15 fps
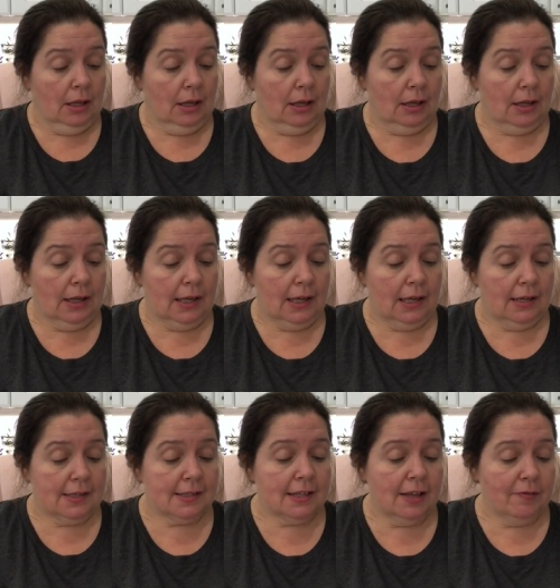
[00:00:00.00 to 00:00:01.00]

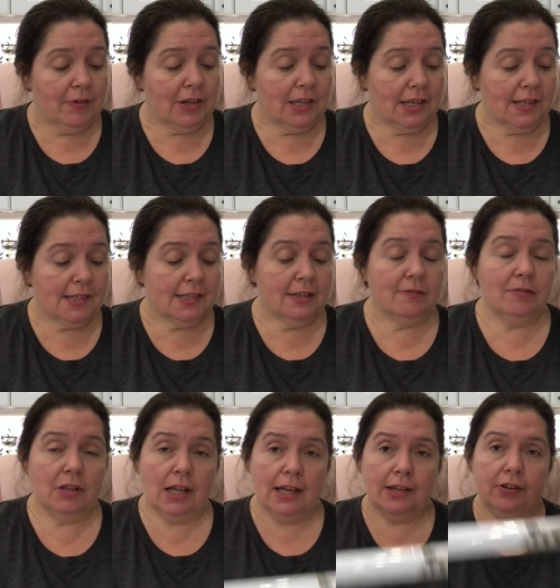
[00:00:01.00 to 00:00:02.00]
self-adhesive
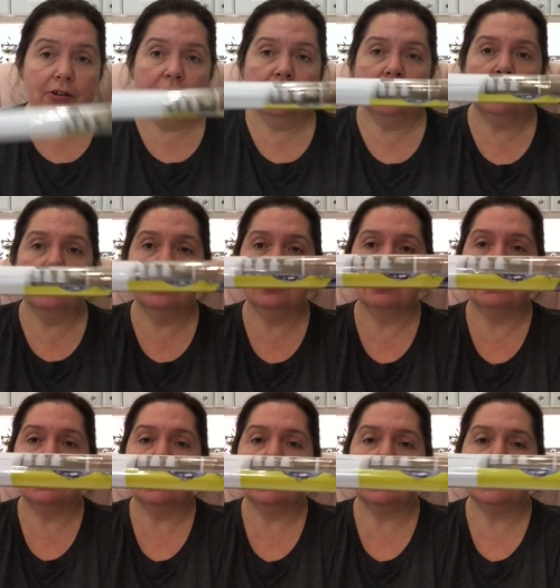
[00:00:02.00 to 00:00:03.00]
liner.
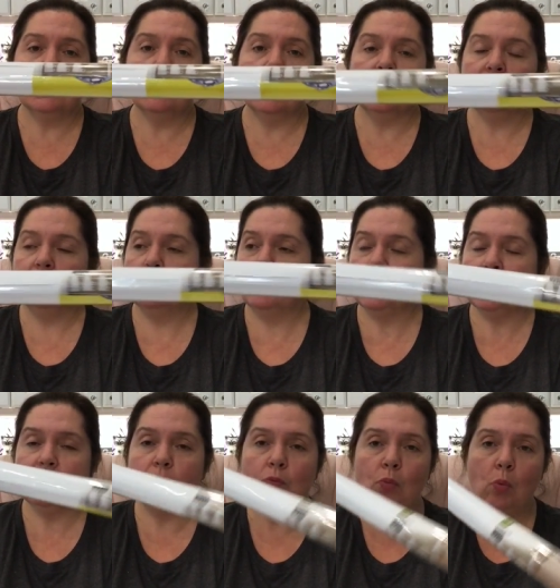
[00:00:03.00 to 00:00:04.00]
I got the one
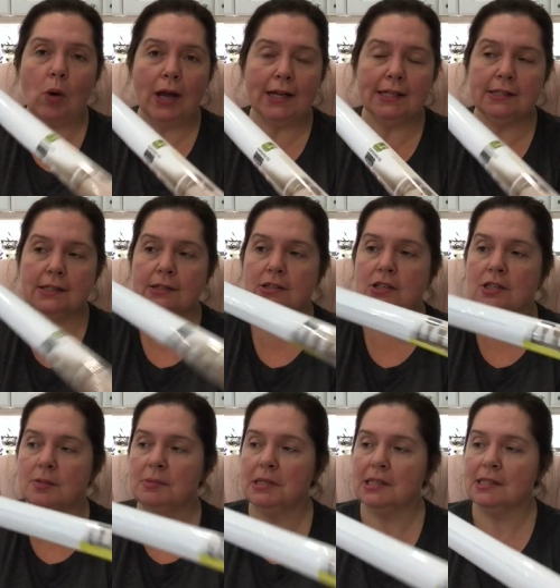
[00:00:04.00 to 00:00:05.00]
in white
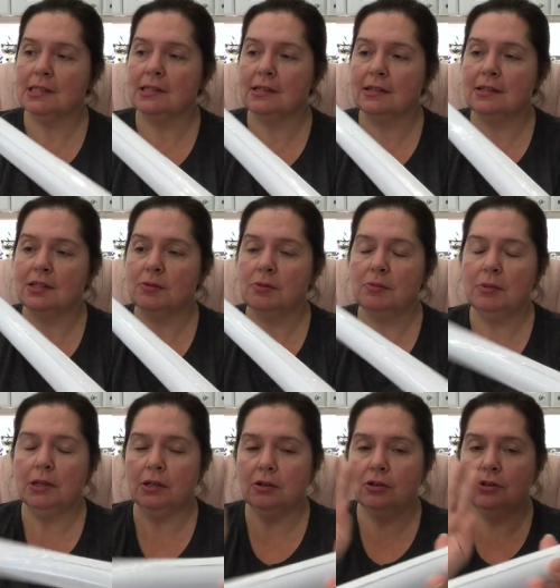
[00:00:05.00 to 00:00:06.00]
just because I thought this would
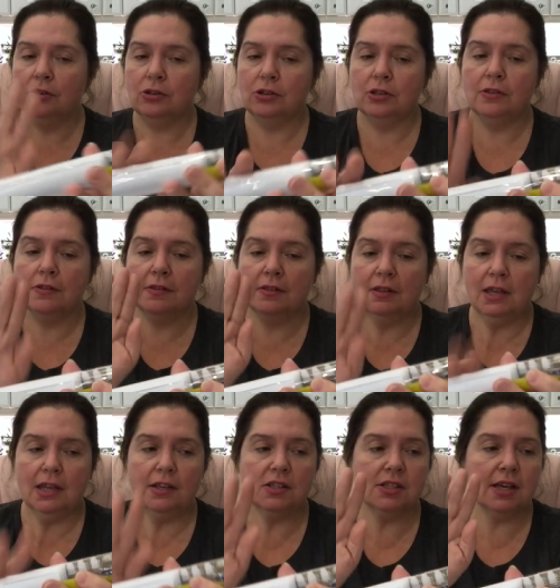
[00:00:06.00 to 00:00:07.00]
be a good
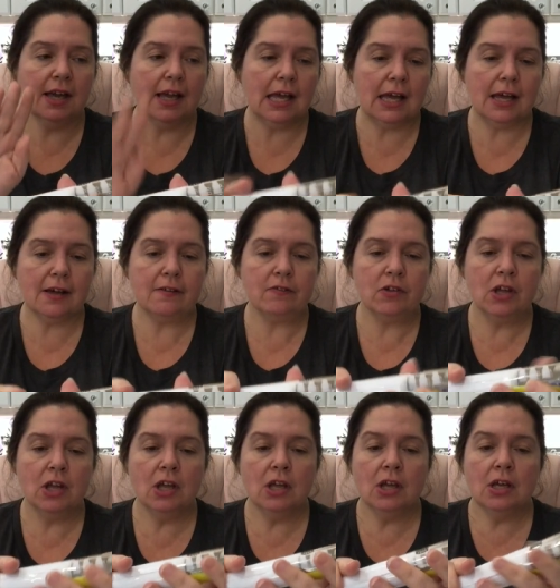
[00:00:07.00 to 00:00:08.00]
thing to have.
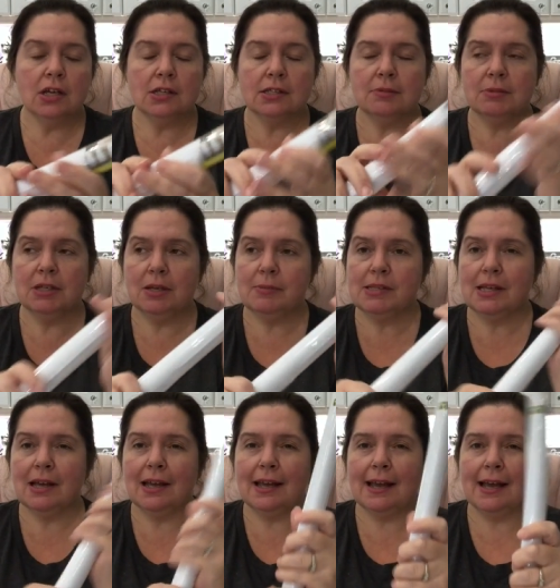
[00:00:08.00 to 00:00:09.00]
Sometimes
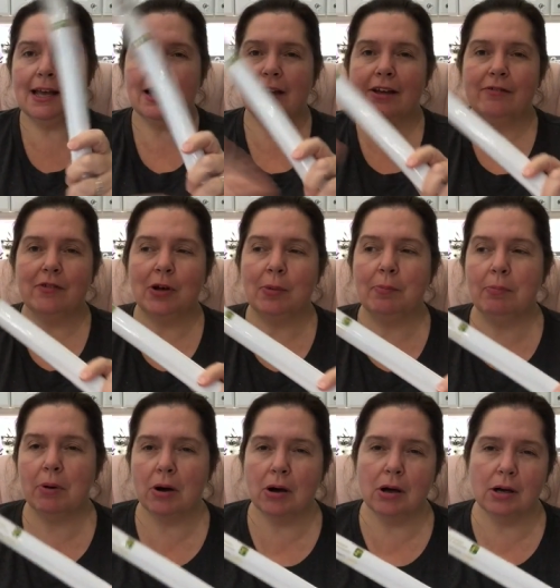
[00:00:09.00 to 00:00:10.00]
I have a
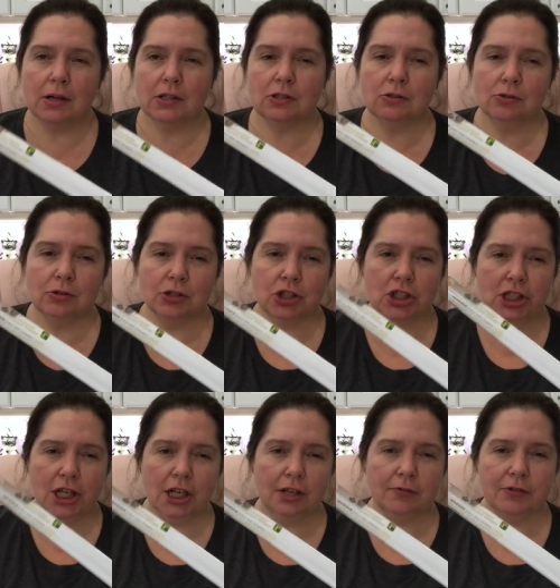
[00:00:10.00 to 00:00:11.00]
box or a
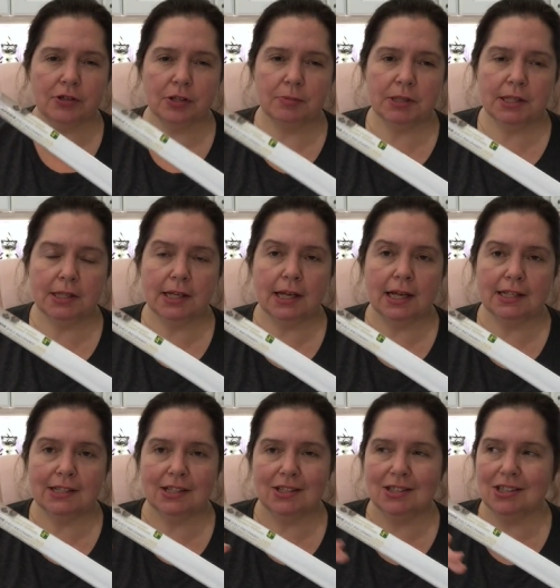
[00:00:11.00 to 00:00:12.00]
shelf or something that
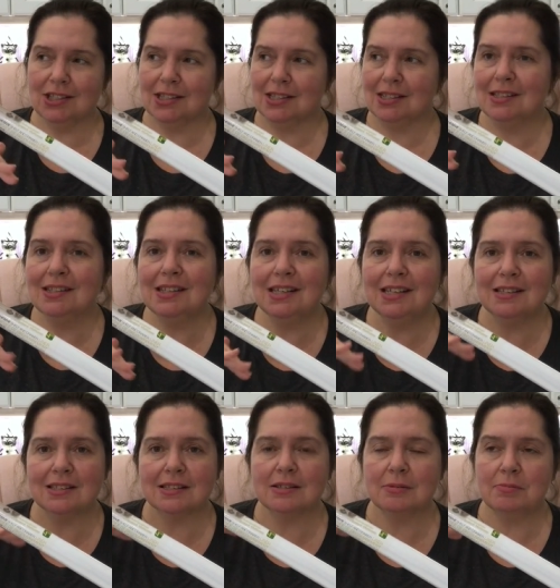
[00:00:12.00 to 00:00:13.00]
just
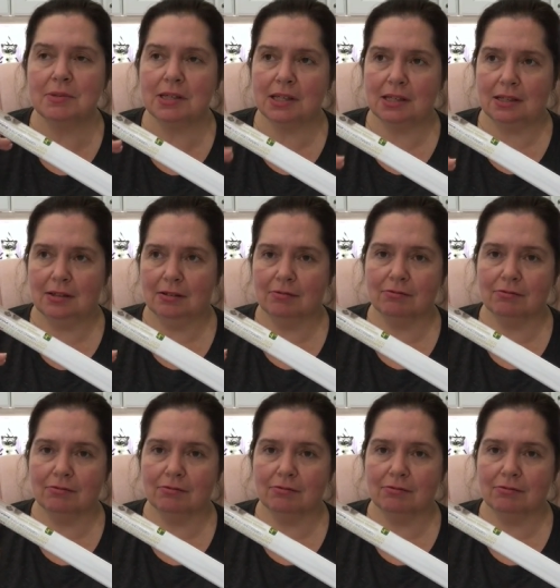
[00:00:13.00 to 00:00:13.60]
needs to be